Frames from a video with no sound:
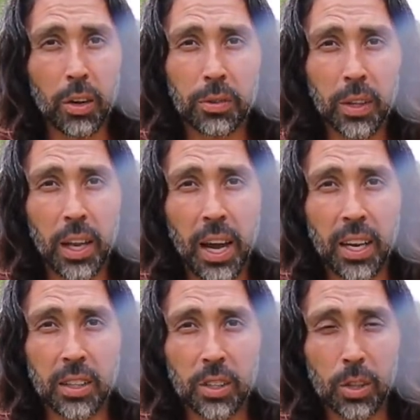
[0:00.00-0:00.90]
off the
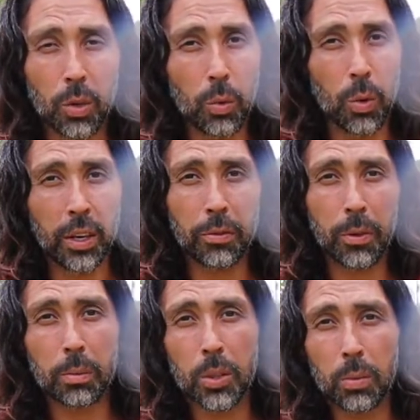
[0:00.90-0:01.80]
land, you know, right
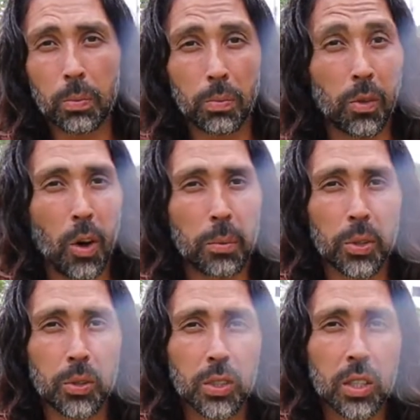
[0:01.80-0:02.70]
from
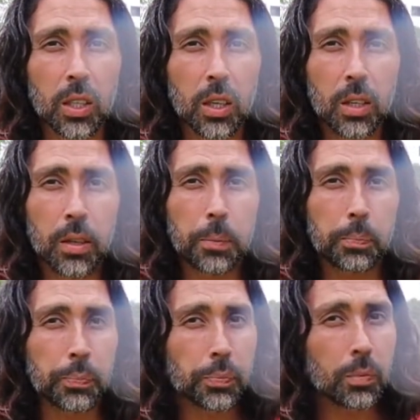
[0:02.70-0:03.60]
farmers.
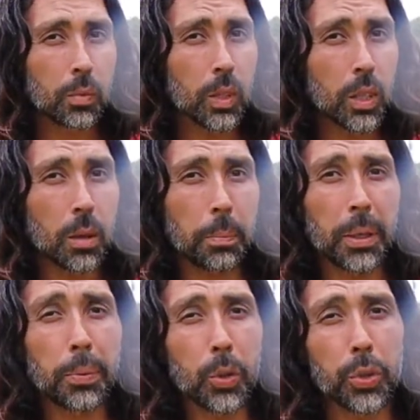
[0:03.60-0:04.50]

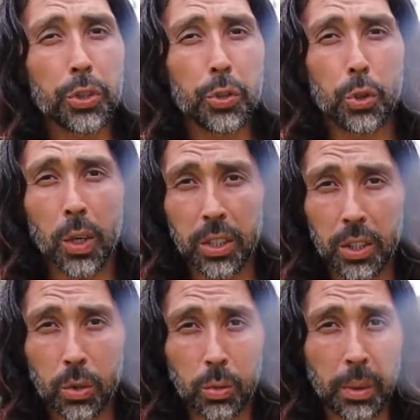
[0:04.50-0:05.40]
People who you
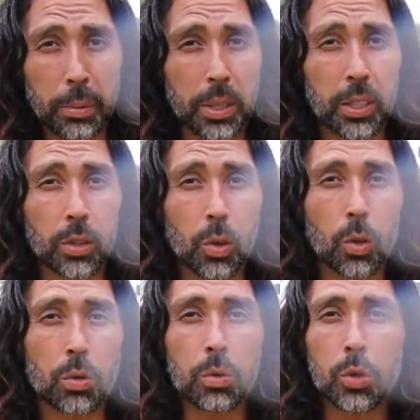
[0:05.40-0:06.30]
trust, who maybe
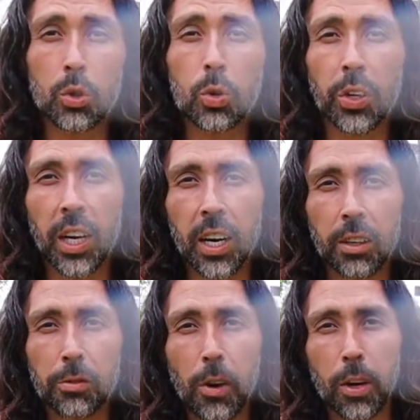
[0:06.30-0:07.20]
do
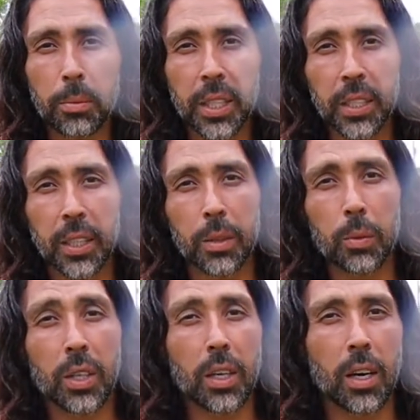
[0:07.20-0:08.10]
organic farming
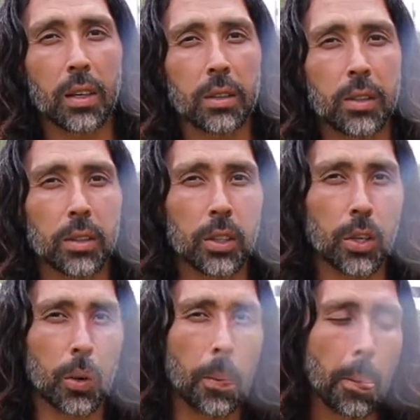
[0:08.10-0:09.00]
and whatnot,
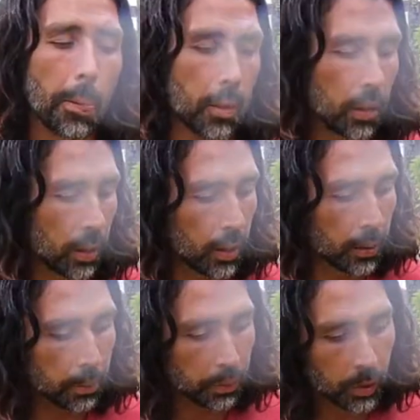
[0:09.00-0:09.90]
you know.
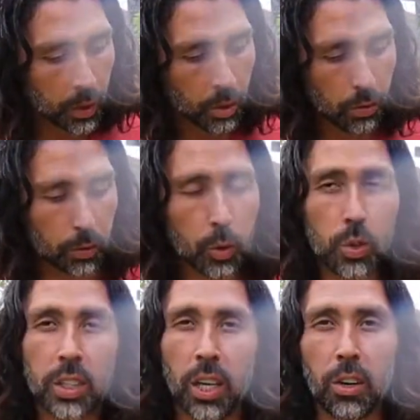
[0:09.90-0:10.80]

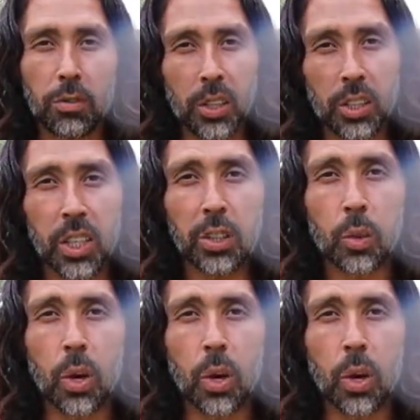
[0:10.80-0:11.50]
Foods that are freshly